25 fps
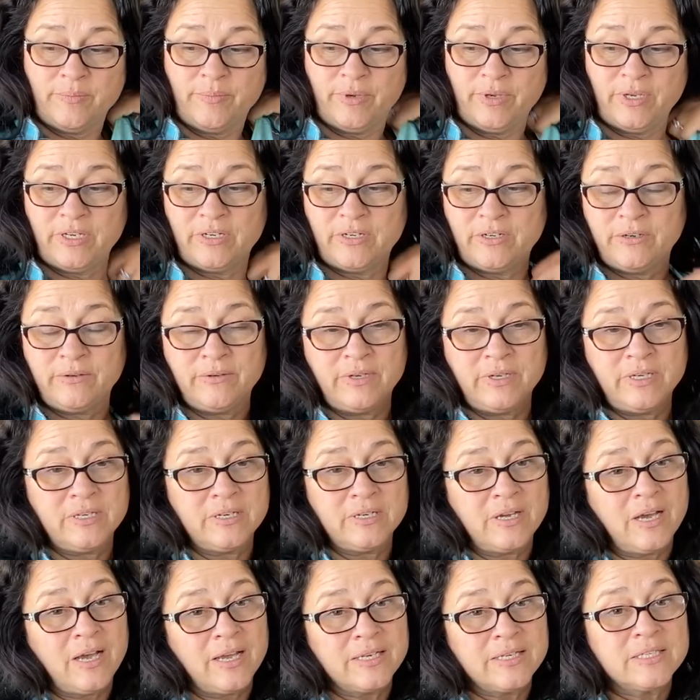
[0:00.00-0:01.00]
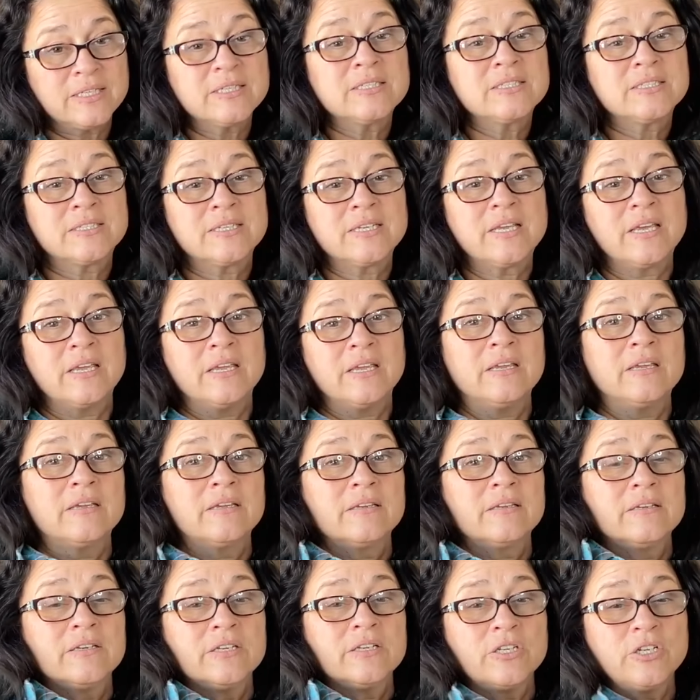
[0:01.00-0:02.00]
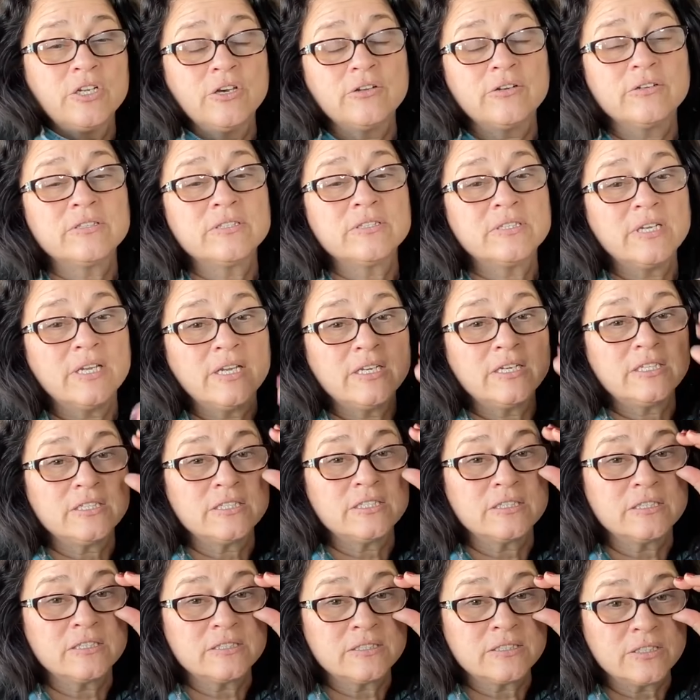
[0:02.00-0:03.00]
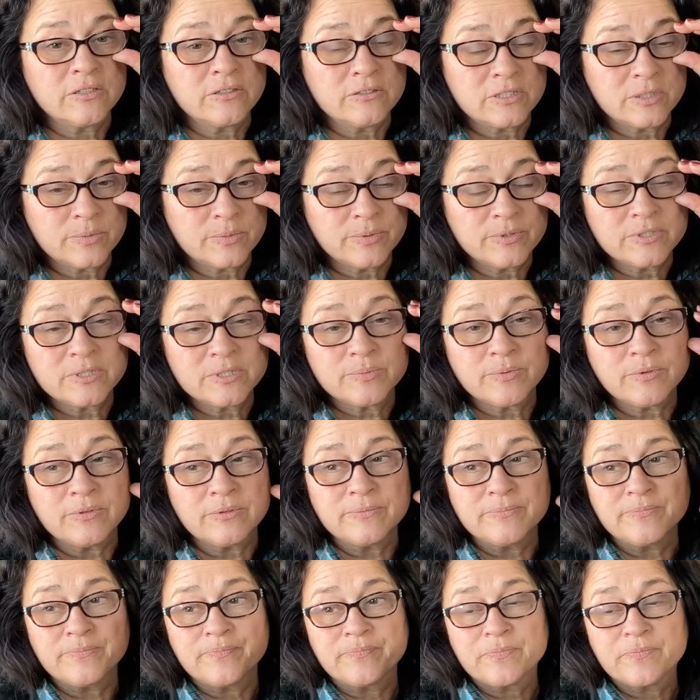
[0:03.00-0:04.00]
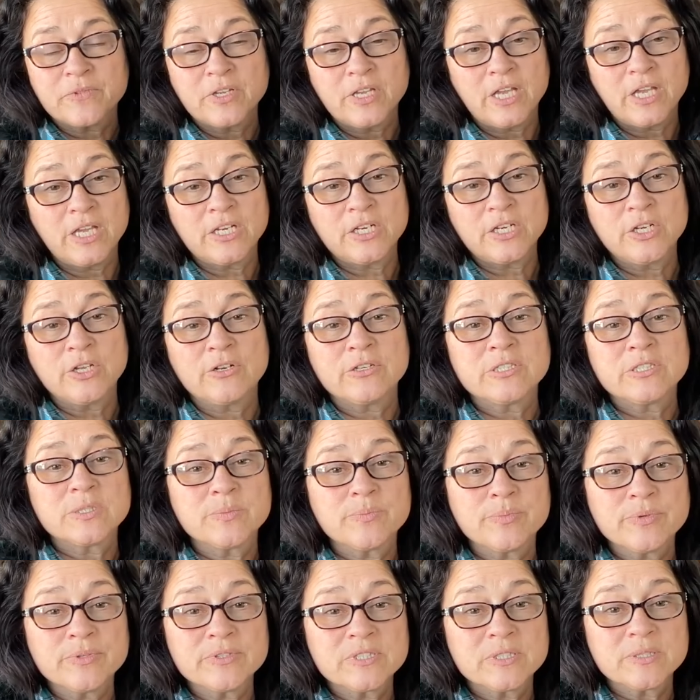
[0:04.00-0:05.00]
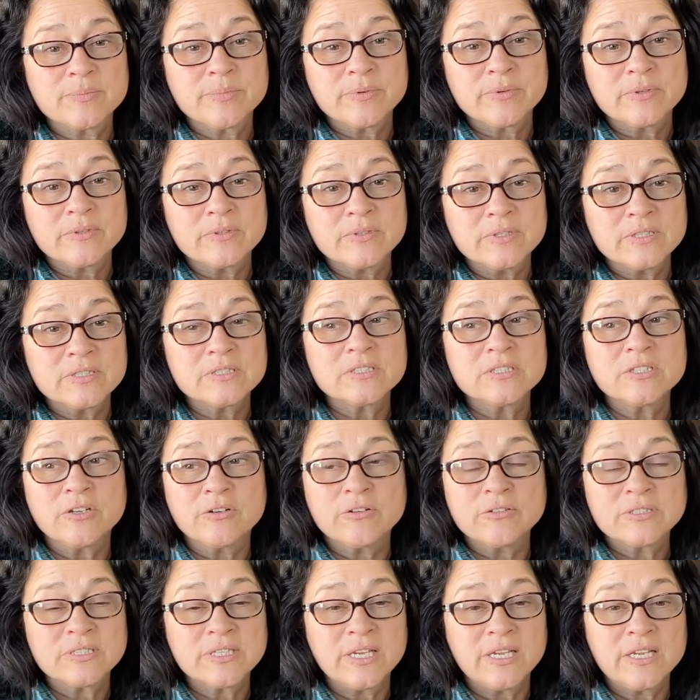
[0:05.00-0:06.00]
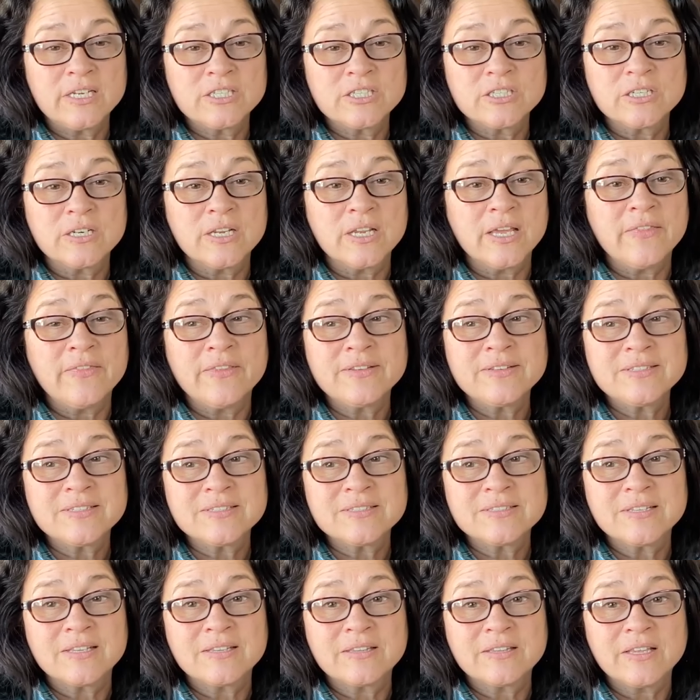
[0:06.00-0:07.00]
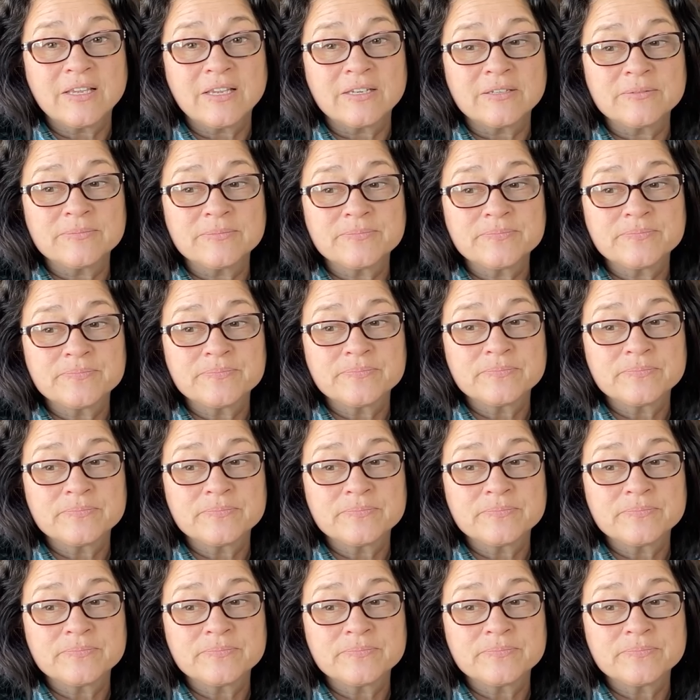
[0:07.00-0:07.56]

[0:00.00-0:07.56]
But you know what? I did say notice to agent is notice to principal, and notice to principal is notice to agent. And this is the thing.